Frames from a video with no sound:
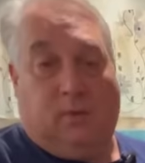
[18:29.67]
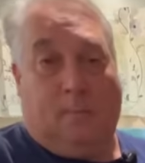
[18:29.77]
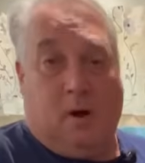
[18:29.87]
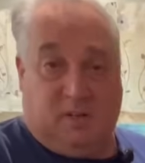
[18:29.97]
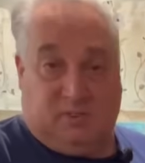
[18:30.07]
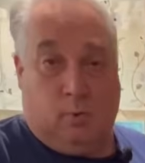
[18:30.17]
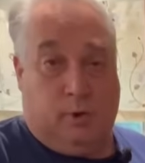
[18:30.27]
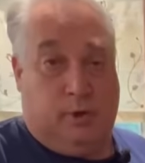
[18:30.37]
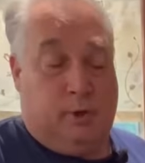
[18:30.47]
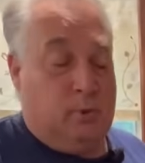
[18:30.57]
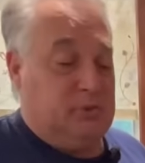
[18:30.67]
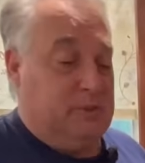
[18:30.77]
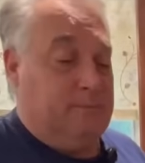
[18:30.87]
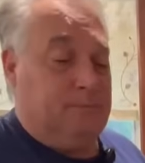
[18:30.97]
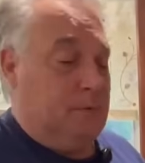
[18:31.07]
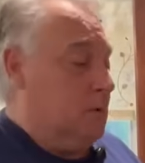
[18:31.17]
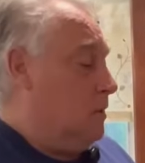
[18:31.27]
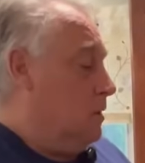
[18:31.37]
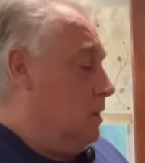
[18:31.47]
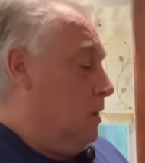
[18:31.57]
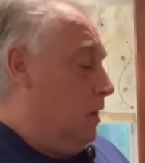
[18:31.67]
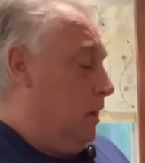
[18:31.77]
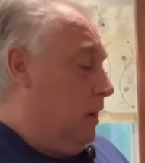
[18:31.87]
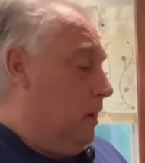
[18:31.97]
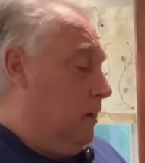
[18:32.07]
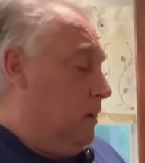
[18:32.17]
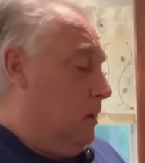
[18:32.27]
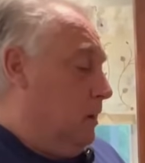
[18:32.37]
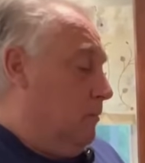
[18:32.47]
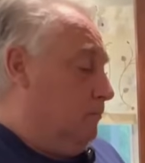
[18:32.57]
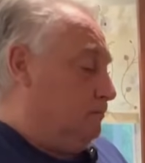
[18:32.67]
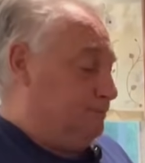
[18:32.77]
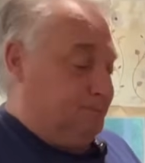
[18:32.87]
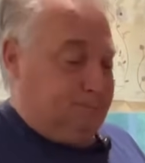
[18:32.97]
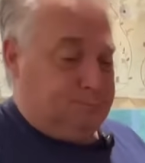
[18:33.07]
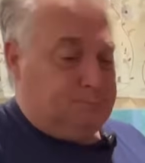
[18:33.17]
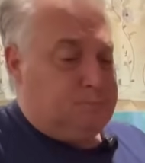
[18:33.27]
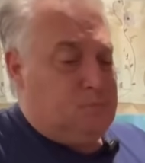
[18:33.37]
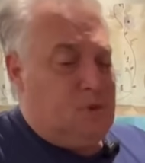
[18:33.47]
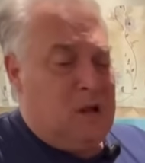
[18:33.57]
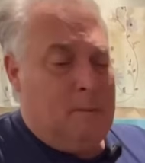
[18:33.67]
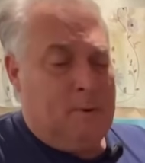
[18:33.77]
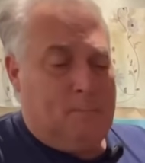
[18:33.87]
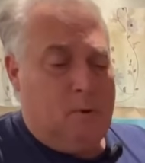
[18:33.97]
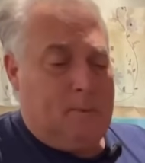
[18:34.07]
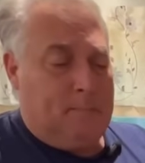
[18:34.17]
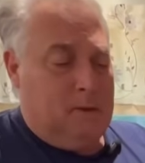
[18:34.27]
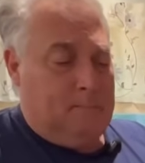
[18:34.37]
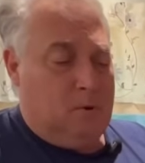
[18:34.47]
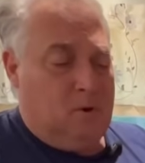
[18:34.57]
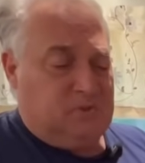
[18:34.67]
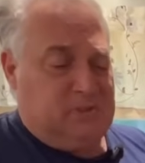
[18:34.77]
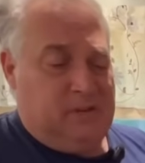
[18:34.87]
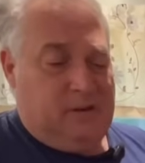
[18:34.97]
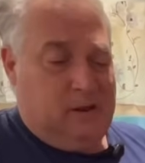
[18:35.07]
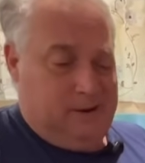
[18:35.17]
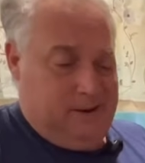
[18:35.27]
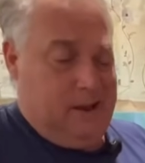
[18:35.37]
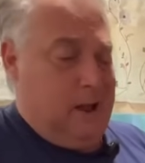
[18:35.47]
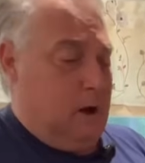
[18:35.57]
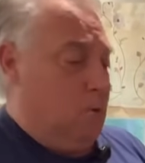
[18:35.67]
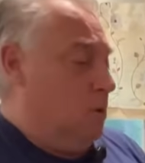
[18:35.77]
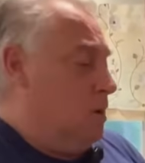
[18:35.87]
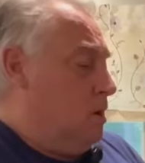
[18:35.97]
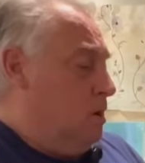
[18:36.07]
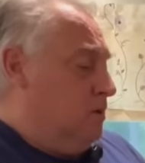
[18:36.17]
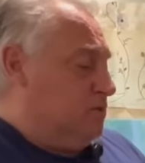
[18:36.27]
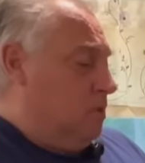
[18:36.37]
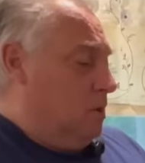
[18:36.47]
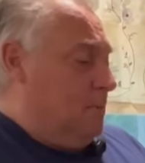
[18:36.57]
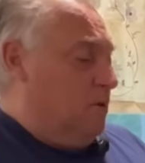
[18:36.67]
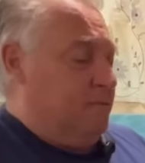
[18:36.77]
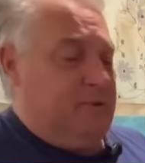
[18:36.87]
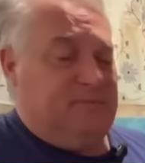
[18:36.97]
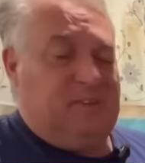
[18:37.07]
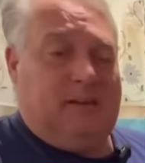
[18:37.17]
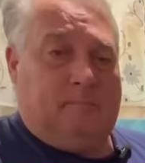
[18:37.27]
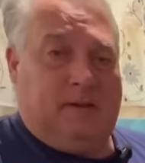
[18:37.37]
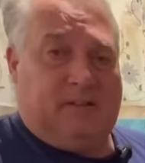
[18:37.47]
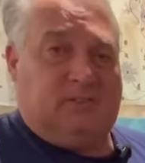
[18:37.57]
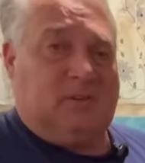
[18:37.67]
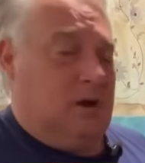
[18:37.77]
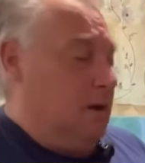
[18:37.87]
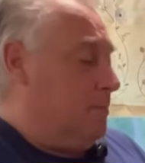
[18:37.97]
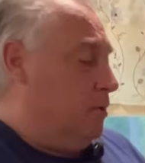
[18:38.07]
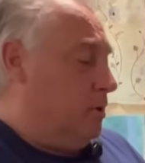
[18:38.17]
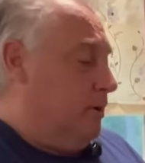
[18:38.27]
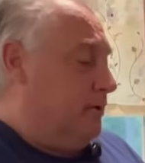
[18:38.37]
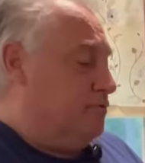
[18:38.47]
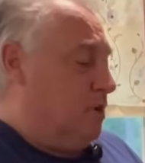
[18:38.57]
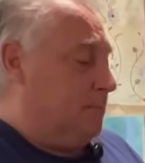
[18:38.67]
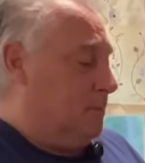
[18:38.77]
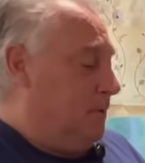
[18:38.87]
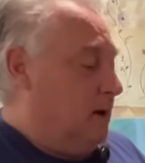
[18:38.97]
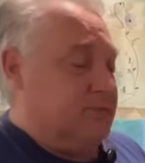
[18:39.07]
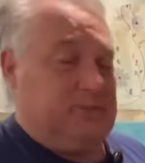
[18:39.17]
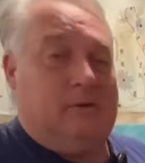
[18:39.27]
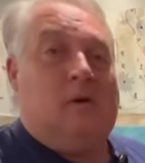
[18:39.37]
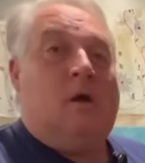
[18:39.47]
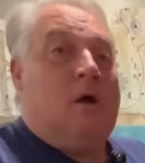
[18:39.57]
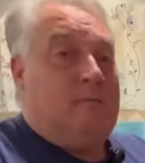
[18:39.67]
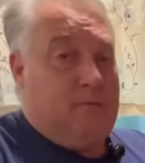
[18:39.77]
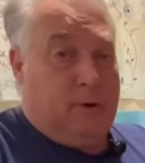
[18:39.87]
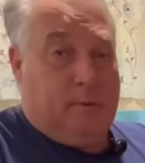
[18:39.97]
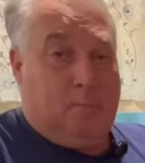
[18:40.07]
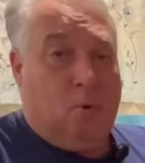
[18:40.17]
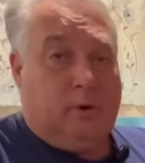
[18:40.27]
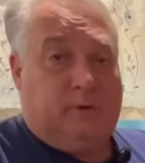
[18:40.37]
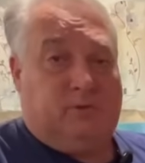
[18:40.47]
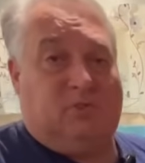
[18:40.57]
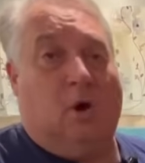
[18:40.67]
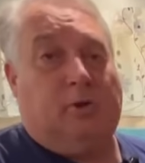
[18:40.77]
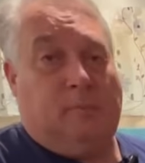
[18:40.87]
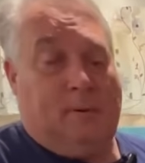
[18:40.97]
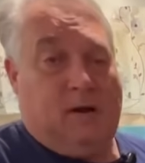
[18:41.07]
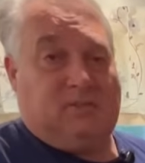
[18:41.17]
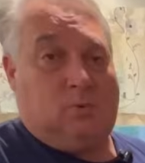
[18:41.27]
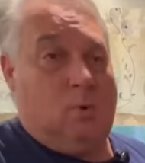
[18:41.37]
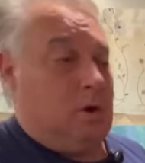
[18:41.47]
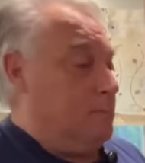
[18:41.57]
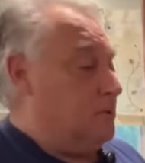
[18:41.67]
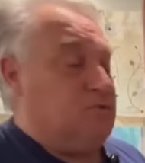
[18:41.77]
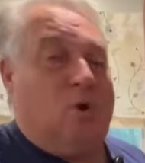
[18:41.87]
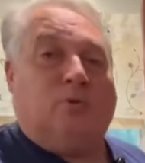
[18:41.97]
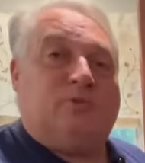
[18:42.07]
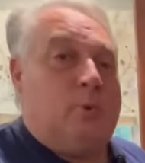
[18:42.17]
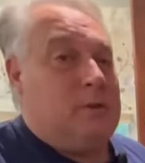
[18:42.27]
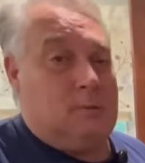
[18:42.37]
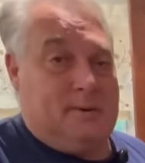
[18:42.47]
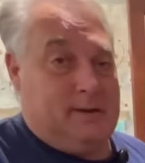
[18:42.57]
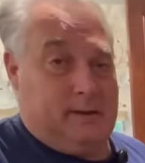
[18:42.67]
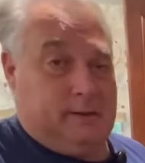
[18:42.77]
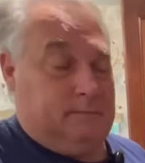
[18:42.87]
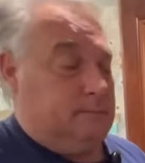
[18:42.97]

the pasta we're using. And I'm going to put my meatballs in now. So in about 15 minutes, I'm going to go ahead and drop the pasta. Very important, you salt your pasta water, but don't do it in the beginning.